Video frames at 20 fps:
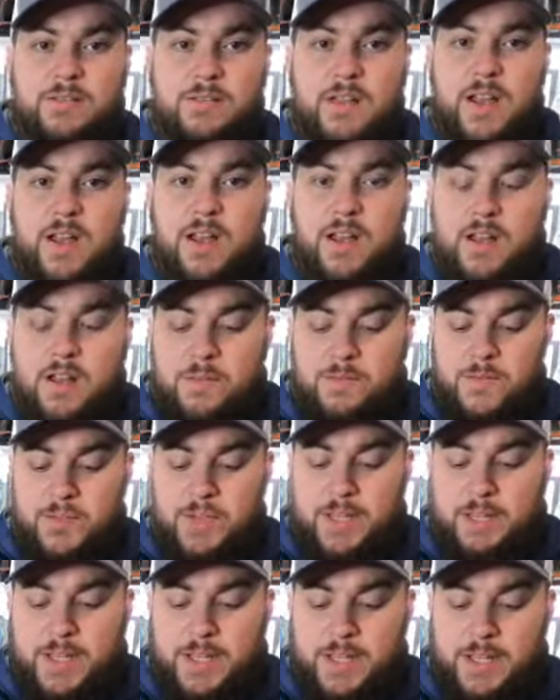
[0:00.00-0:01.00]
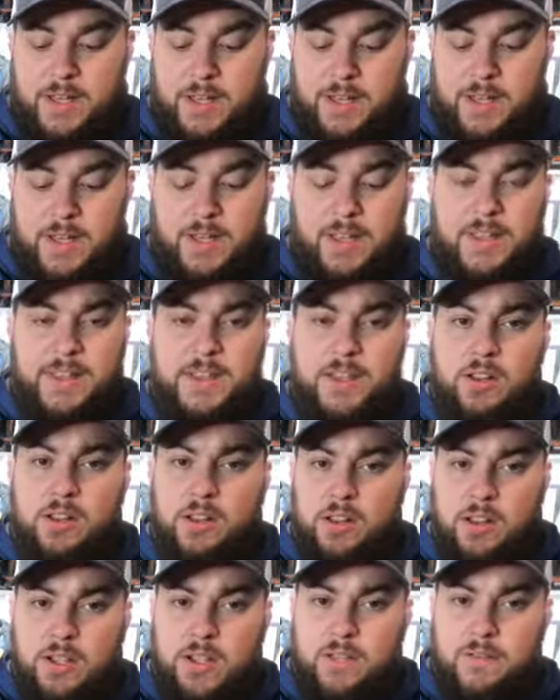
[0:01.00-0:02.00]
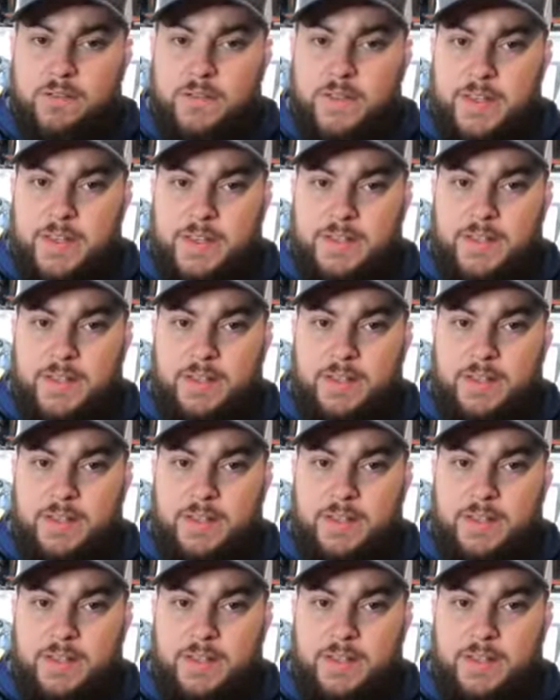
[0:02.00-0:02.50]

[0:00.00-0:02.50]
So I like the look of this.